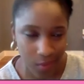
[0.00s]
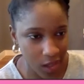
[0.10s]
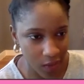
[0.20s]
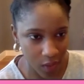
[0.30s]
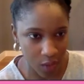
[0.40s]

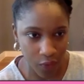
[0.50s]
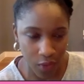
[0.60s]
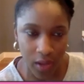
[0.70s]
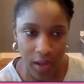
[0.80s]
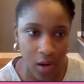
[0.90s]
Give you the
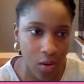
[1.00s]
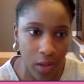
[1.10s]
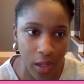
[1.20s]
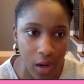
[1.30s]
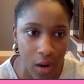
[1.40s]
free link
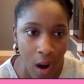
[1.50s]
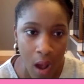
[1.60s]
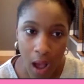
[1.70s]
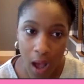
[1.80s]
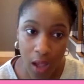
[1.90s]
earlier.
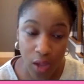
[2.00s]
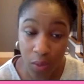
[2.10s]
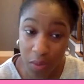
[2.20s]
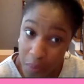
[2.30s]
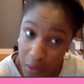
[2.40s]
You
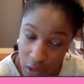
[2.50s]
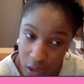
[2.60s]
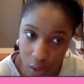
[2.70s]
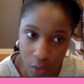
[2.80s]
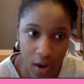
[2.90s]
can be
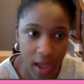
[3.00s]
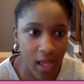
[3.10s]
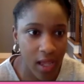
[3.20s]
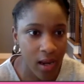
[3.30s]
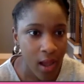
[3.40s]
building your
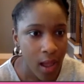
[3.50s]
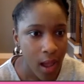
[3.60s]
credit.